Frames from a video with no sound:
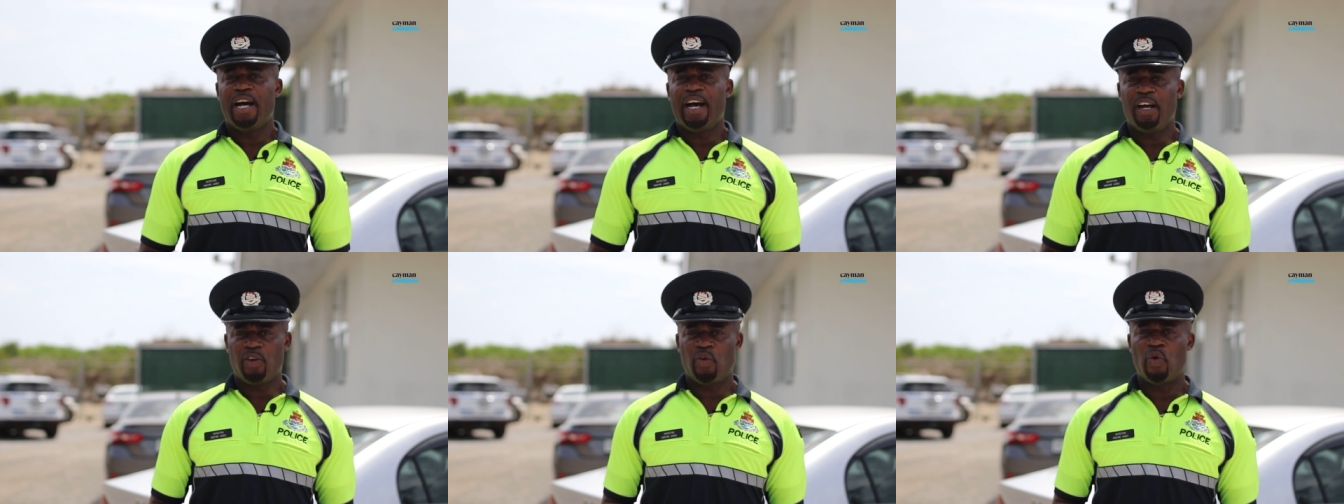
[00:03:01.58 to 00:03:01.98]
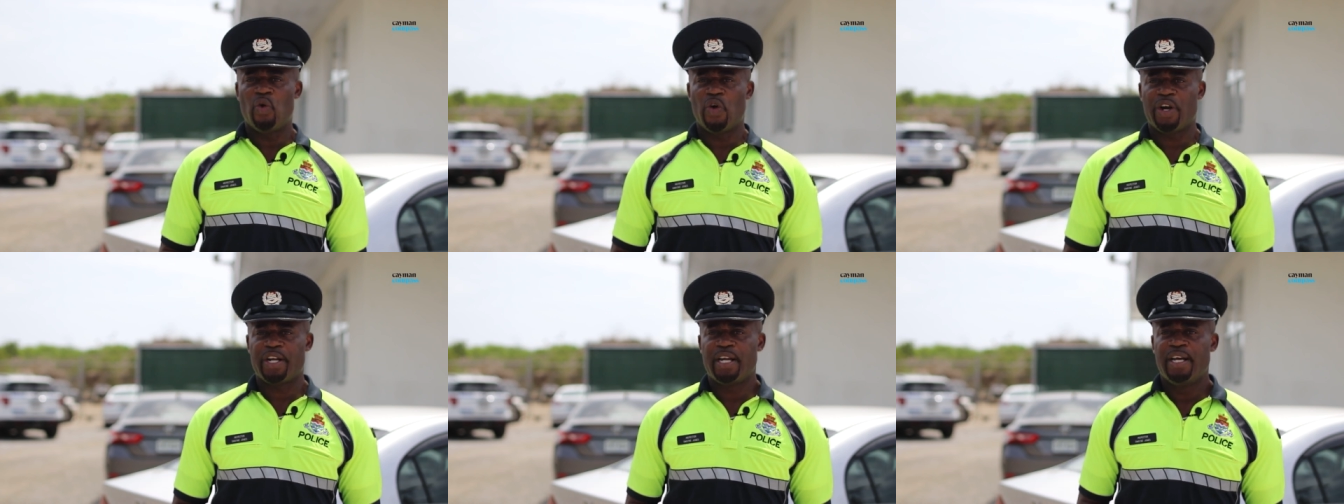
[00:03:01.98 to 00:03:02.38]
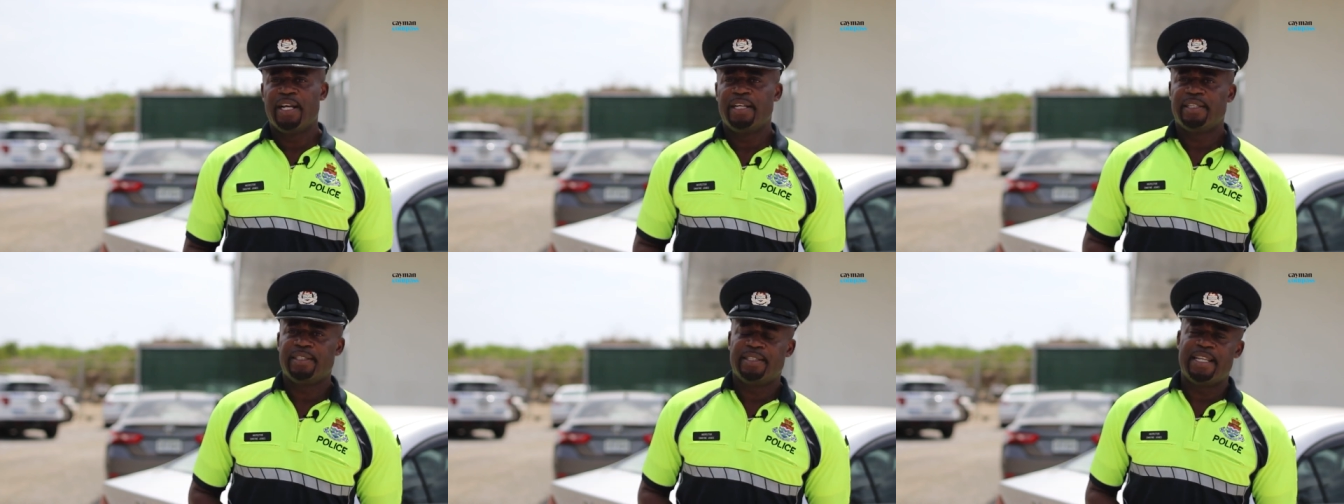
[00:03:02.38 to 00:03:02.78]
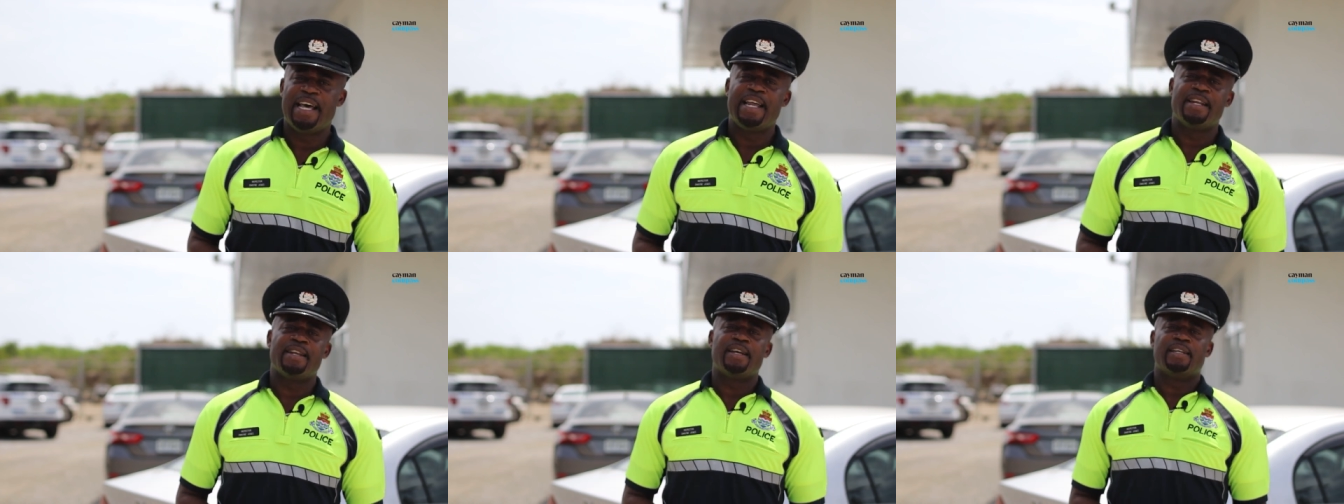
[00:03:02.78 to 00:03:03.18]
at court,
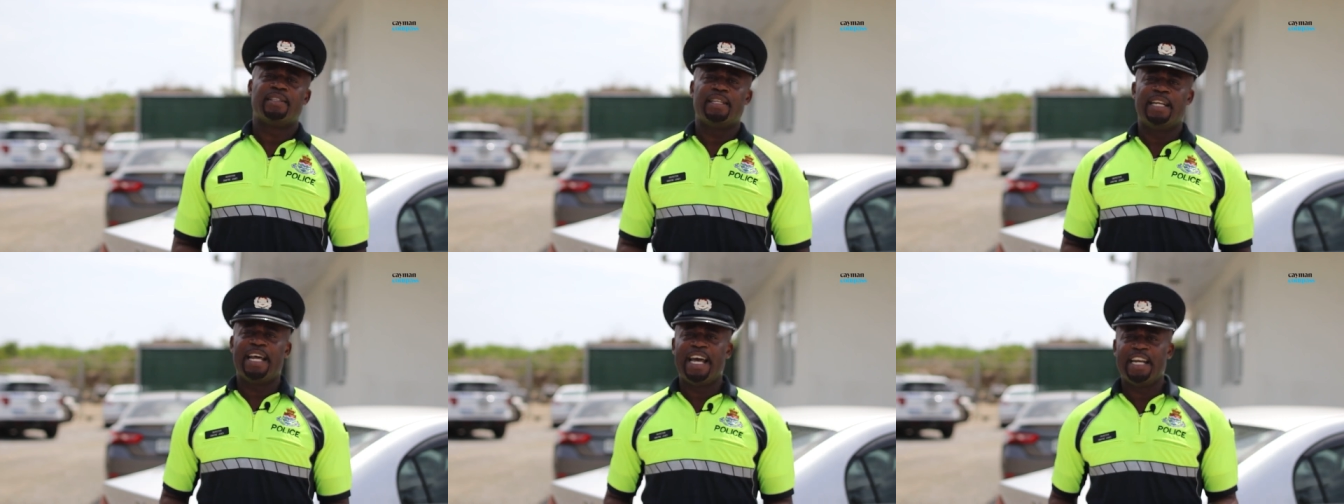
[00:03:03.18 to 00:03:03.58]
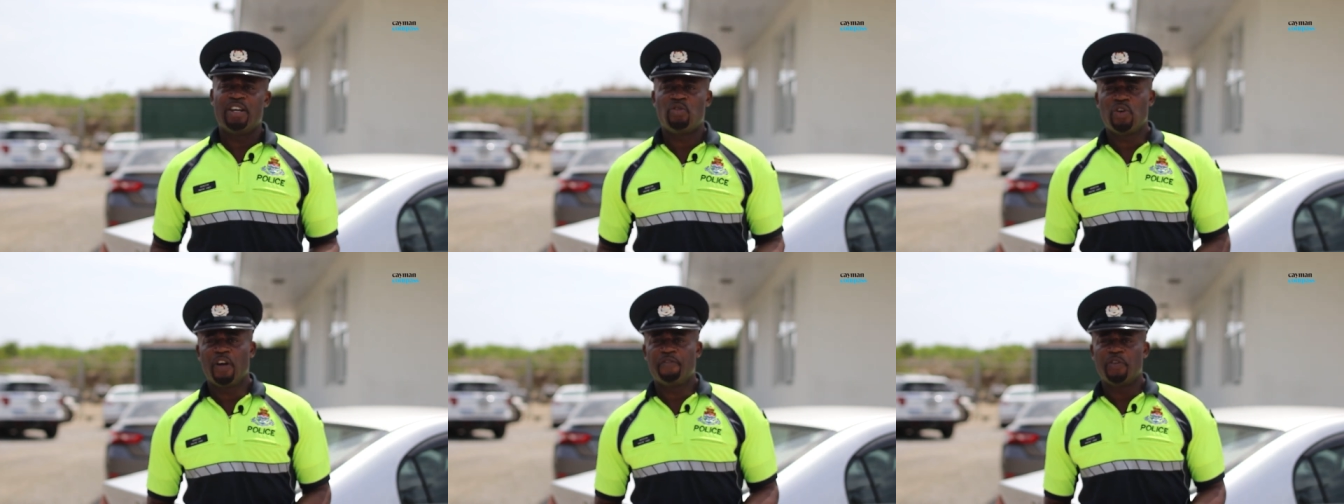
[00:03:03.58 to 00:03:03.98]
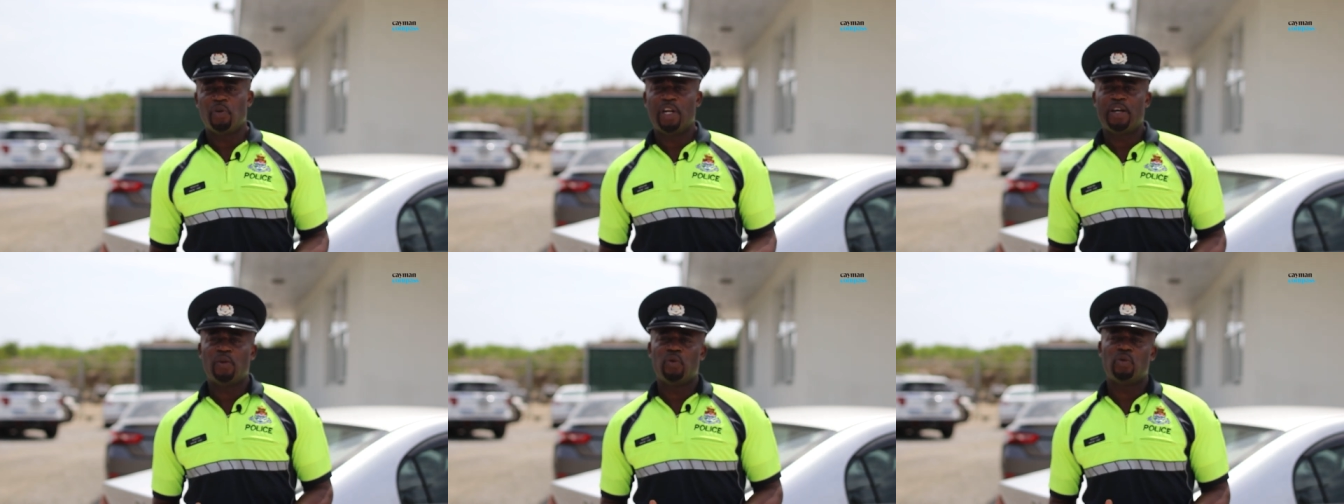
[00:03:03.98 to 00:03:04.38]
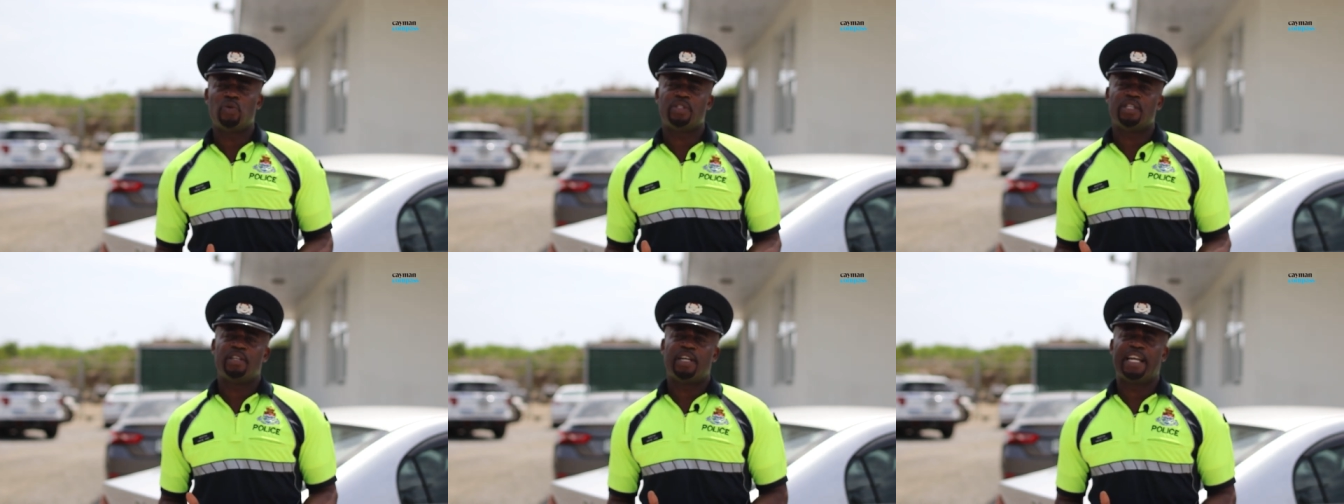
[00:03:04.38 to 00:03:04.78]
then the likelihood of you
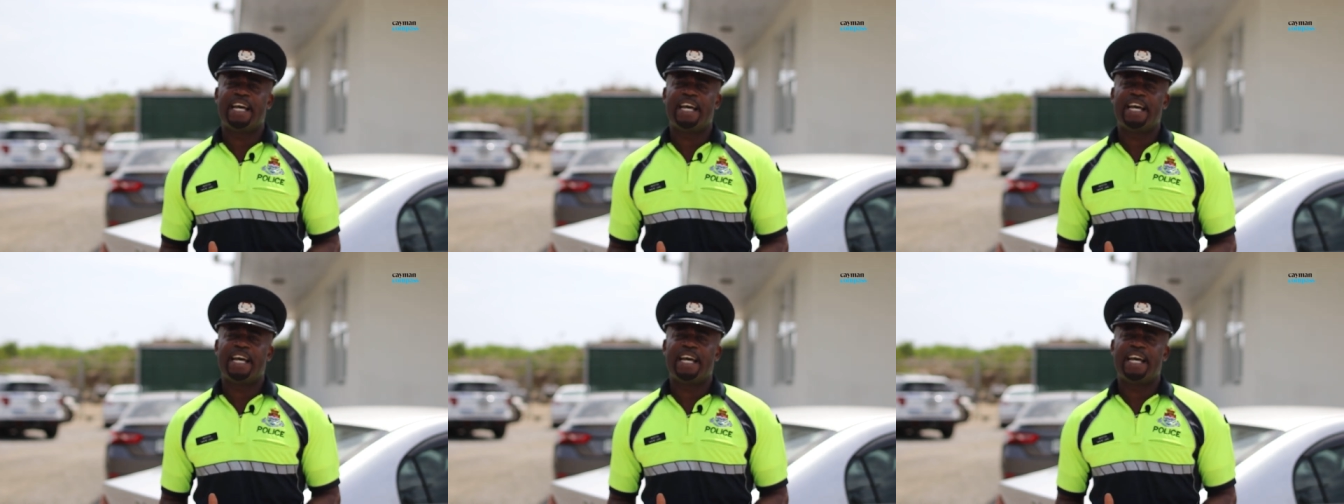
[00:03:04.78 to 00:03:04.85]
losing your